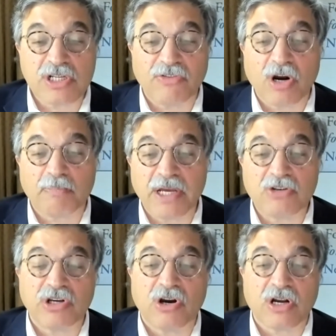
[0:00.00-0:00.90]
of our
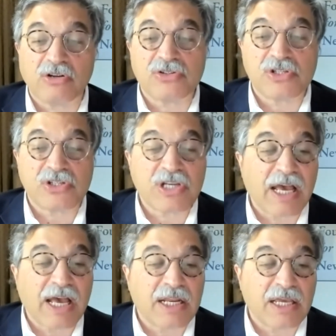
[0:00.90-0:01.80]
patriarchal
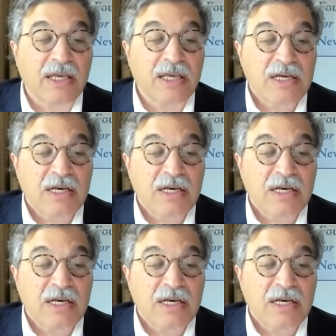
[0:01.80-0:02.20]
society,